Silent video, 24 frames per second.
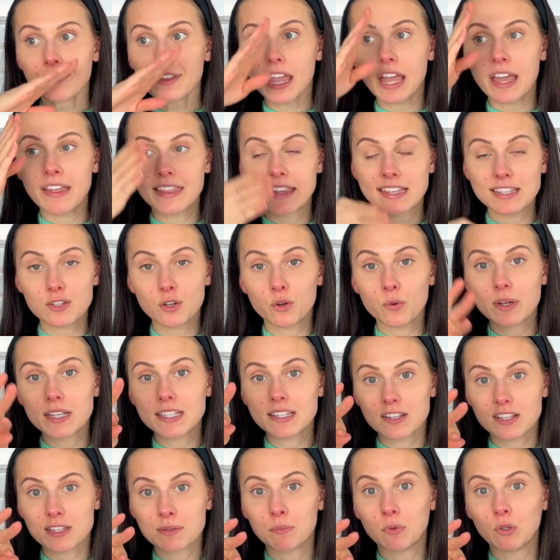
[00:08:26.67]
And there's always a
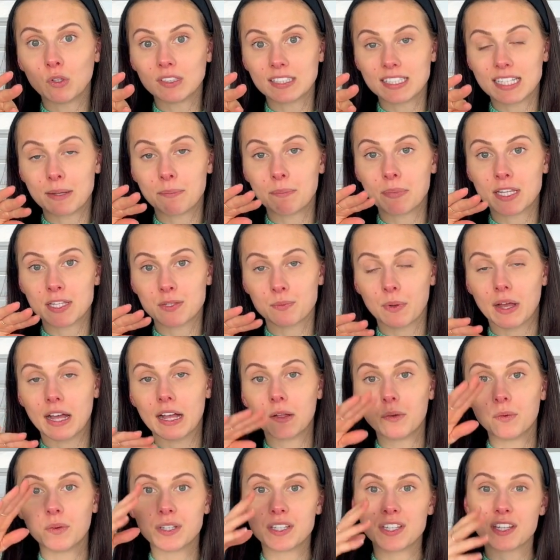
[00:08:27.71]
small dip as
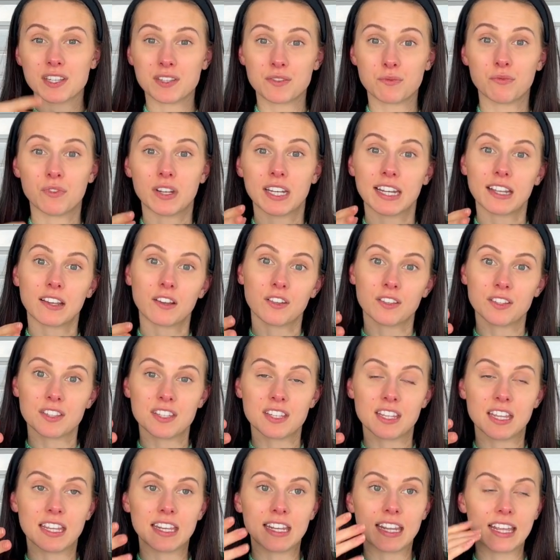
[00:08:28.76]
well, which is really
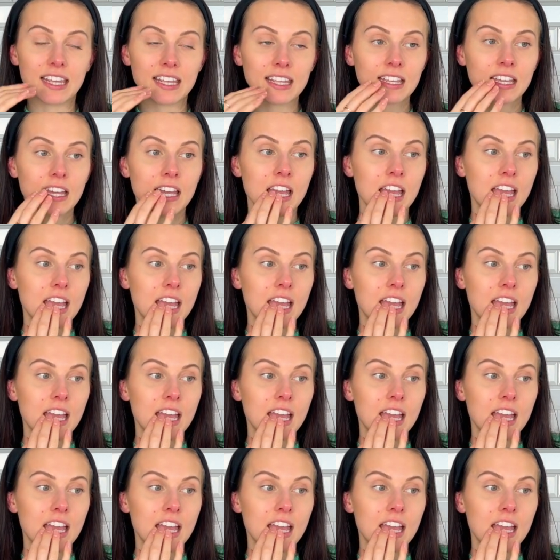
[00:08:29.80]
concerning.